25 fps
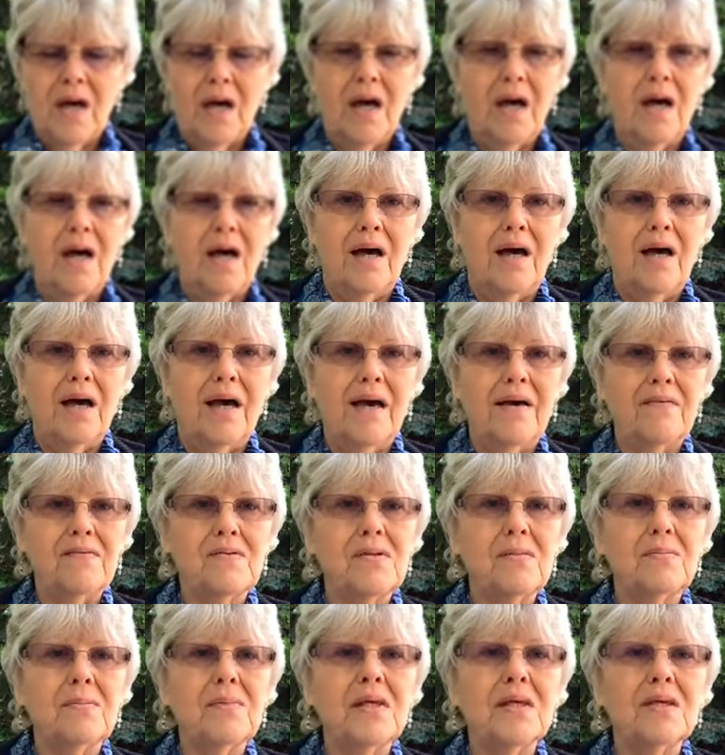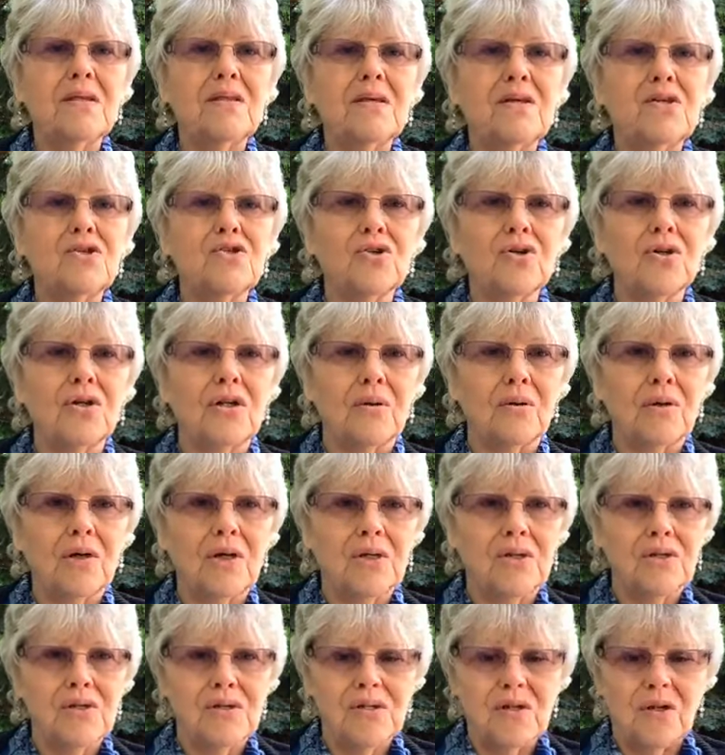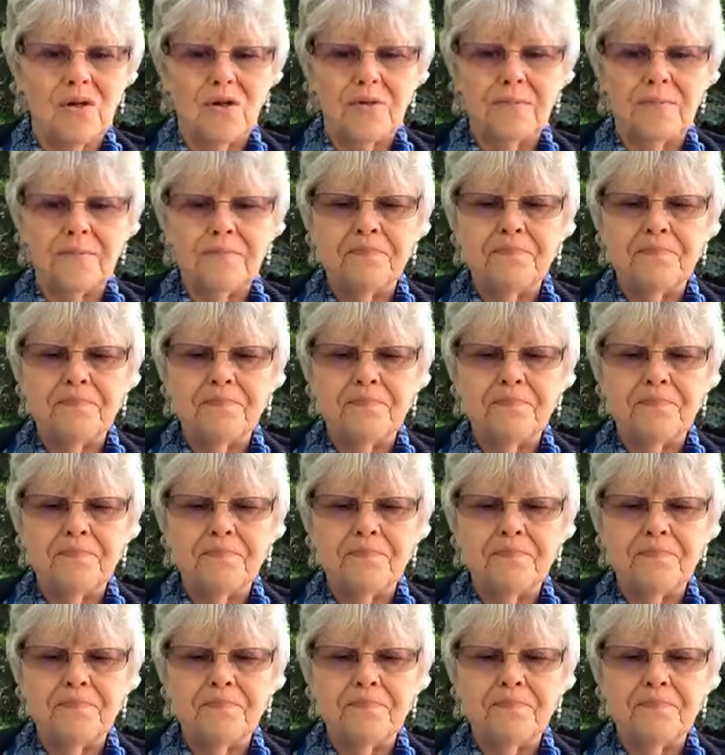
uh, have something that you're going to consider.